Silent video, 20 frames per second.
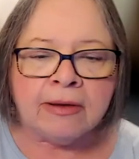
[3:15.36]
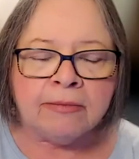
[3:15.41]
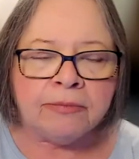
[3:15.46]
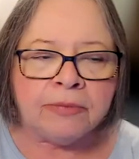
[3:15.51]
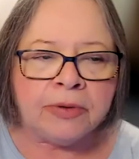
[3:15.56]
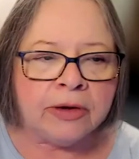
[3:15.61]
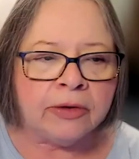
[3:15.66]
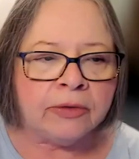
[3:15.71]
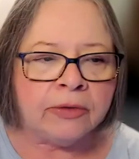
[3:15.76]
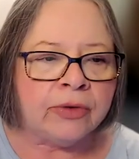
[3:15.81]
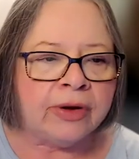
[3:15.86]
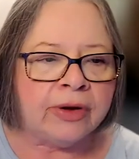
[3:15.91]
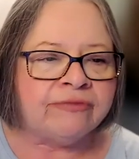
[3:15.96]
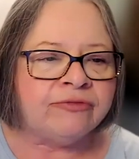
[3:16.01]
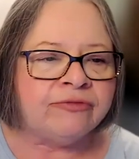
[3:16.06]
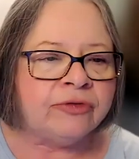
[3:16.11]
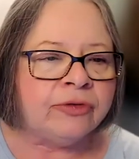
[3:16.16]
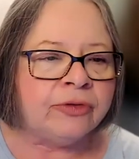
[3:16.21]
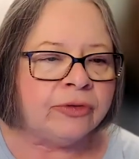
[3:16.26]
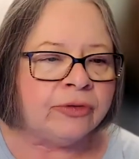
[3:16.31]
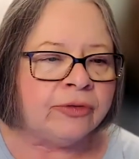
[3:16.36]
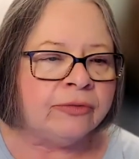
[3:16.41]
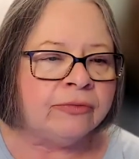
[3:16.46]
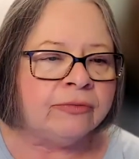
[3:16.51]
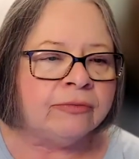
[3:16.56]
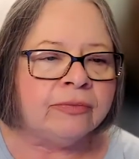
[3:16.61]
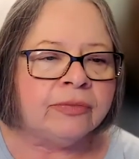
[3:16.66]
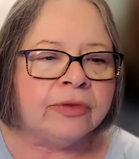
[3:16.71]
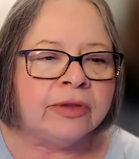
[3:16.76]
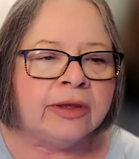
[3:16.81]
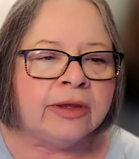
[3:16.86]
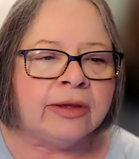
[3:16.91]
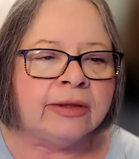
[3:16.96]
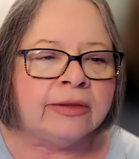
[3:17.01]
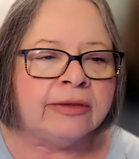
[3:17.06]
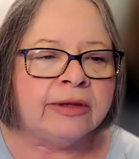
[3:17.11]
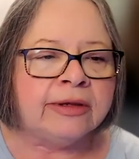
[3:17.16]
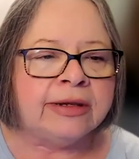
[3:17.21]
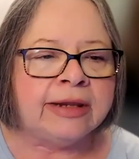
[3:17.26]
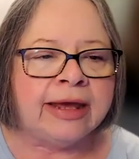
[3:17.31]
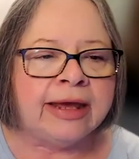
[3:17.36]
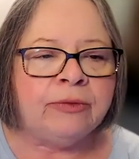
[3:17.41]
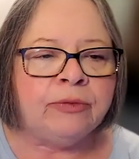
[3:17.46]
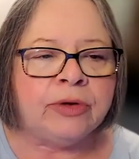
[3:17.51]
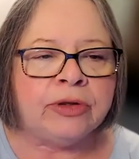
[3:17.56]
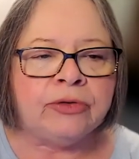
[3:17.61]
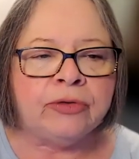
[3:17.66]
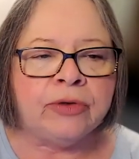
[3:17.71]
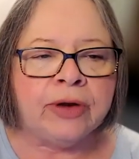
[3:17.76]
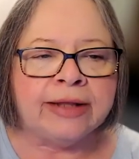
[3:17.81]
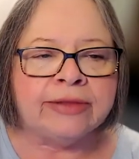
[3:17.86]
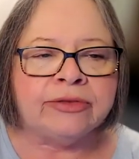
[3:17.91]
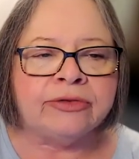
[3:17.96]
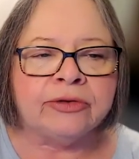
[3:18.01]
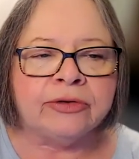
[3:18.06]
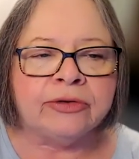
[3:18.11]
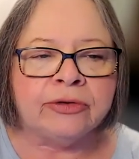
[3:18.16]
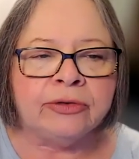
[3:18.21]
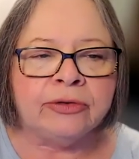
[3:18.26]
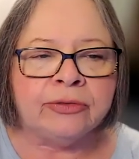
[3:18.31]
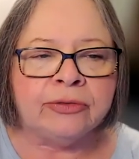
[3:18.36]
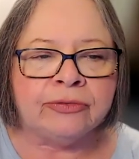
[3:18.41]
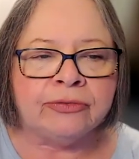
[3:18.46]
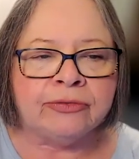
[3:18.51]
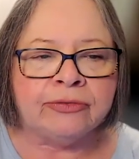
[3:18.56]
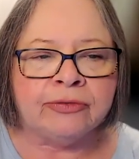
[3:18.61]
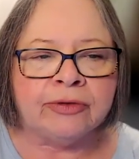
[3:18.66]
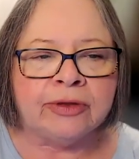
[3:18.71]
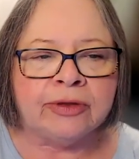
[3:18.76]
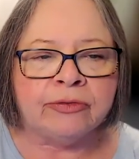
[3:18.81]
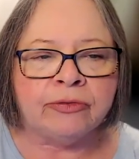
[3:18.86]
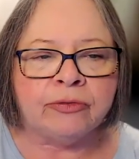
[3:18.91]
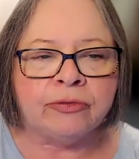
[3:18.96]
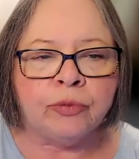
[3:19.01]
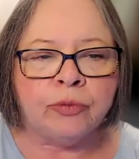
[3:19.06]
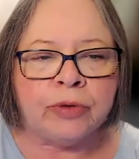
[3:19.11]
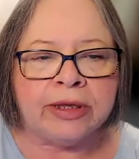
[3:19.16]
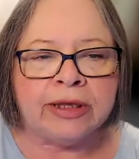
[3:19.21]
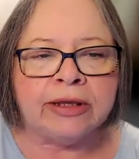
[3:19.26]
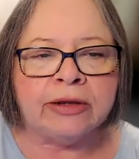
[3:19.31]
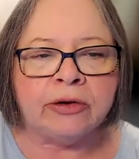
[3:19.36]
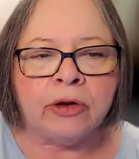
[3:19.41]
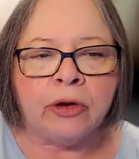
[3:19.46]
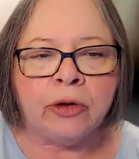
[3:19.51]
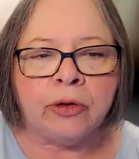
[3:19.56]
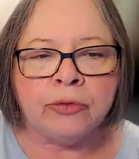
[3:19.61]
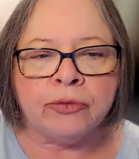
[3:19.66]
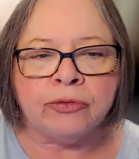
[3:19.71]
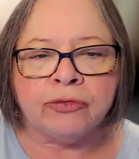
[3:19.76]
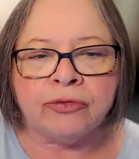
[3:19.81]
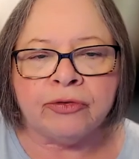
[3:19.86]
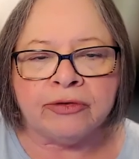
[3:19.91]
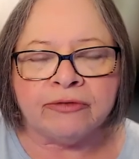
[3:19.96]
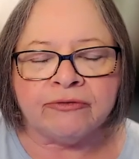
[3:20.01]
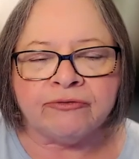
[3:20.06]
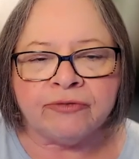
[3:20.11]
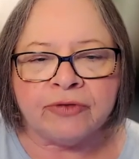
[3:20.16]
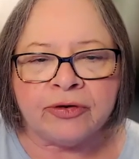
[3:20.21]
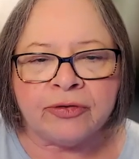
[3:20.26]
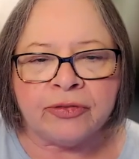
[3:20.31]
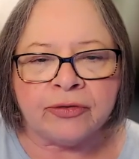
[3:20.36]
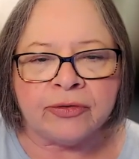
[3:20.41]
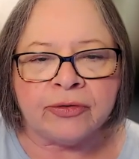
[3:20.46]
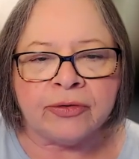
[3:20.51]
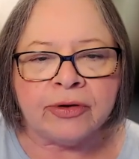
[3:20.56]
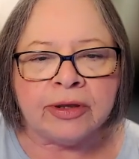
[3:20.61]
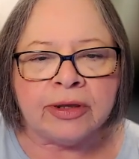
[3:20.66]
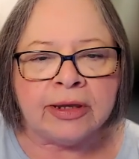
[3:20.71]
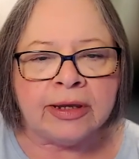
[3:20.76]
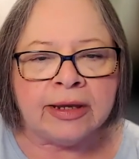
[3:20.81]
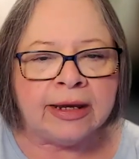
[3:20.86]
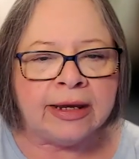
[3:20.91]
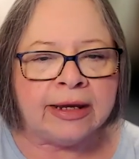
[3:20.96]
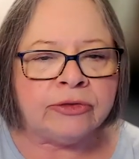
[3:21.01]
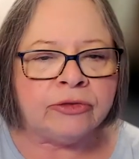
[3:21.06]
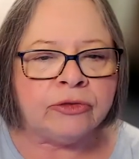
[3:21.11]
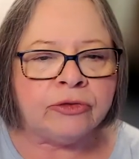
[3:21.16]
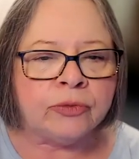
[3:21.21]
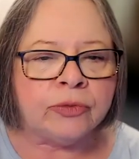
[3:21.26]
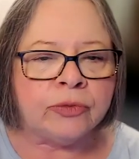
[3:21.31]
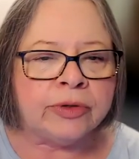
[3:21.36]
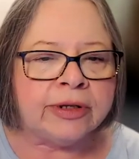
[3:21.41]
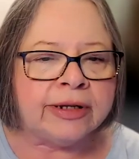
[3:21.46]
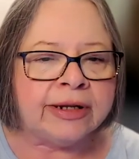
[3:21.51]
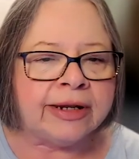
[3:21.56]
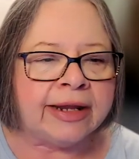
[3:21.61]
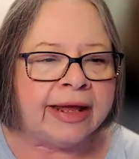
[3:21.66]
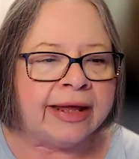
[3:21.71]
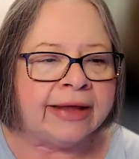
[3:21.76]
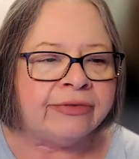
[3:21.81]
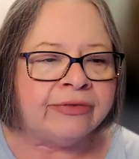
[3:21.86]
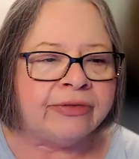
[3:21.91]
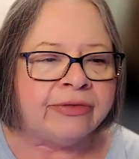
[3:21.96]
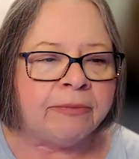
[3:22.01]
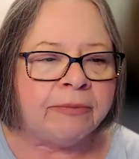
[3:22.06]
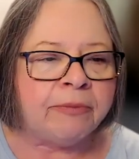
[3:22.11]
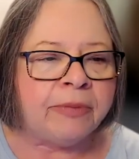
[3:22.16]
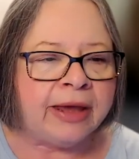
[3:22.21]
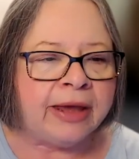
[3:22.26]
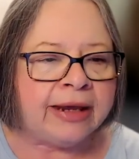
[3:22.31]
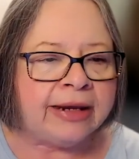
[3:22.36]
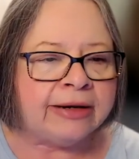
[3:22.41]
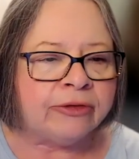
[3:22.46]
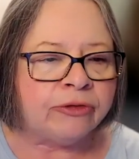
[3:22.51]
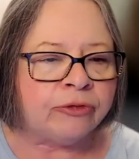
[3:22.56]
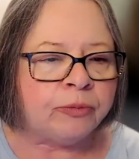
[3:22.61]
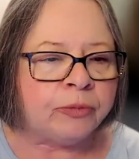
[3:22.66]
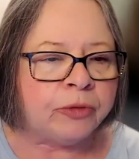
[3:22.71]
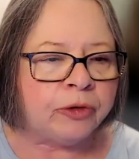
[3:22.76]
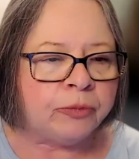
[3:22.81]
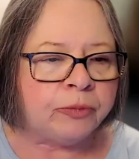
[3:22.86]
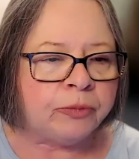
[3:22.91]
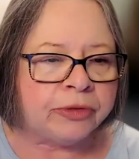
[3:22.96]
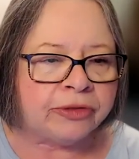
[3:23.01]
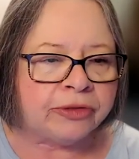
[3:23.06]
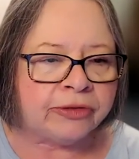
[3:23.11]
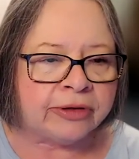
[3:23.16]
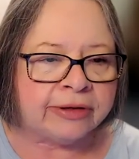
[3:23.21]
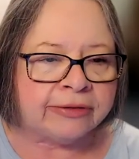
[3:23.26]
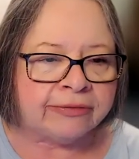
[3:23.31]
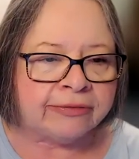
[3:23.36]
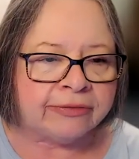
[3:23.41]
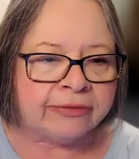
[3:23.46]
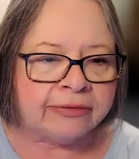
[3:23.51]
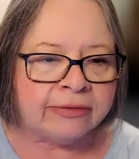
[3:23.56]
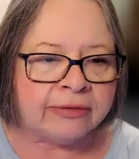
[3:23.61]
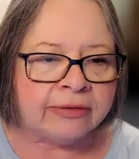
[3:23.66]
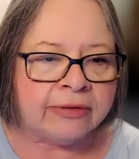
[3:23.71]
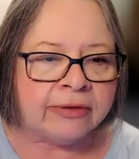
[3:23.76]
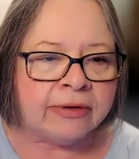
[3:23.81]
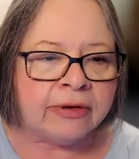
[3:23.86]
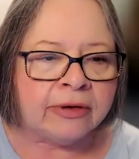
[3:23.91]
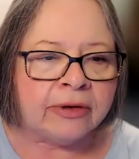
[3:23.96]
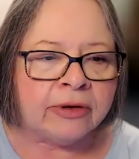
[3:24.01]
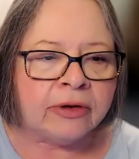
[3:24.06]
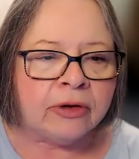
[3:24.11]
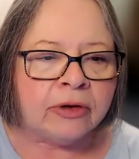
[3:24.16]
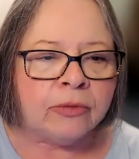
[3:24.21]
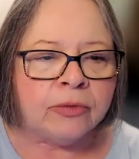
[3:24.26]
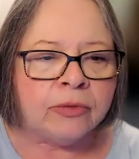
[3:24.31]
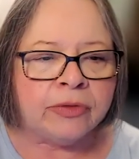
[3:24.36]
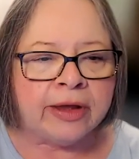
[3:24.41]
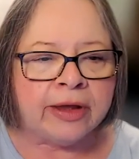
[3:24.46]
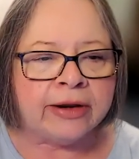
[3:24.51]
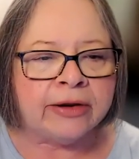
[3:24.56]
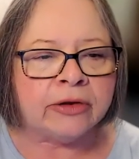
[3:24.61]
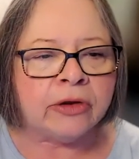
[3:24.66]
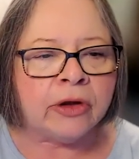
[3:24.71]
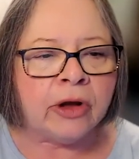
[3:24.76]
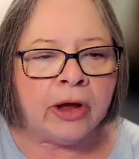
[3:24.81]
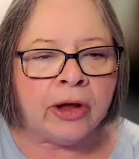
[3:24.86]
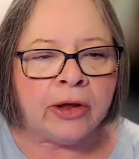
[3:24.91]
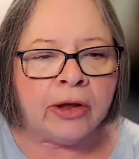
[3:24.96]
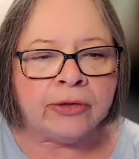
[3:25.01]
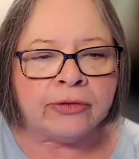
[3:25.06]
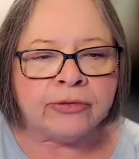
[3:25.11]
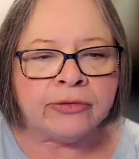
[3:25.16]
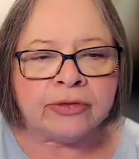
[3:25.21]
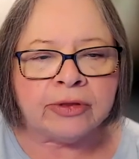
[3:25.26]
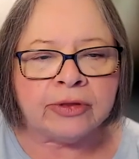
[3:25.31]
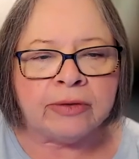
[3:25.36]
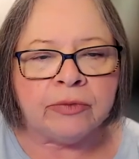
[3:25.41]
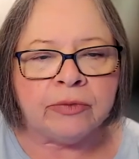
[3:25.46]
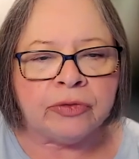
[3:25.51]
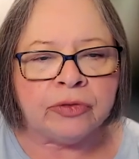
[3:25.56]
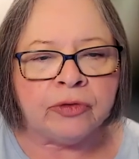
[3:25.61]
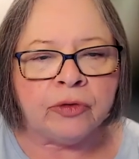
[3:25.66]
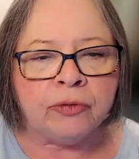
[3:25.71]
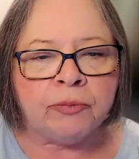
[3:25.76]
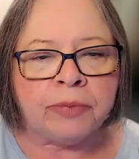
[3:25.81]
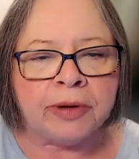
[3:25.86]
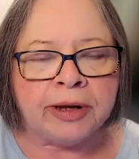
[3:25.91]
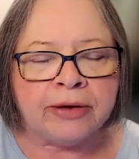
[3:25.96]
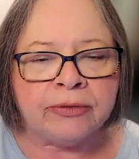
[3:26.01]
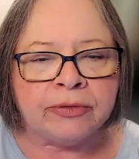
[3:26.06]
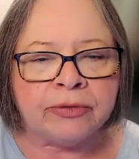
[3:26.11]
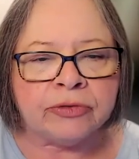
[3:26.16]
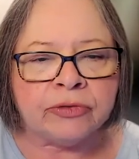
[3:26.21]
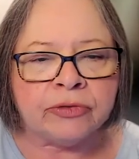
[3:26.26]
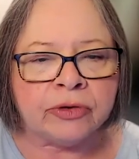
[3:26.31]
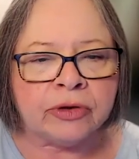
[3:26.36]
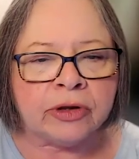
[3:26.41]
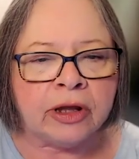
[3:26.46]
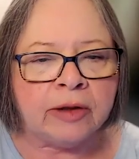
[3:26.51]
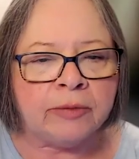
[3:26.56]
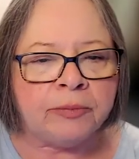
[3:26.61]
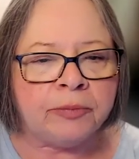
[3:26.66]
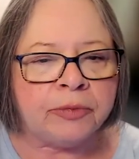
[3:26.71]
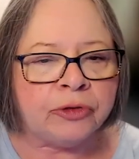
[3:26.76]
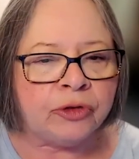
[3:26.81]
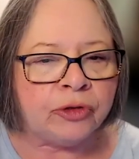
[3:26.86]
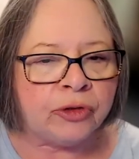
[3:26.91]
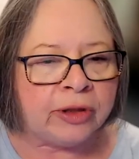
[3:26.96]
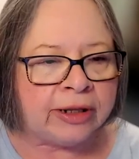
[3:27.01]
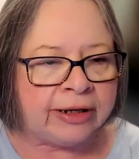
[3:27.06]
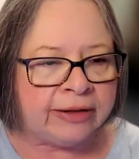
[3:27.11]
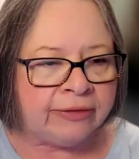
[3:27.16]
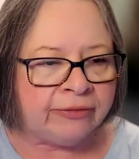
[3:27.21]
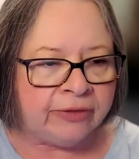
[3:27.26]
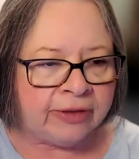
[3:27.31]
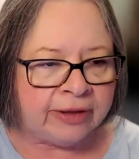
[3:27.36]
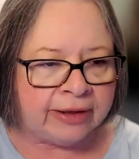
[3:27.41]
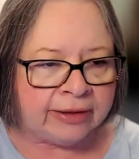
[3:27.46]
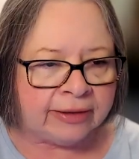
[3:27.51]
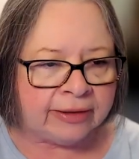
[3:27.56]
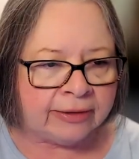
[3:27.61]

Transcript: Paragraph two. Today, we try to loose its weakened hold still further and to realize that pain is purposeless without a cause and with no power to accomplish anything.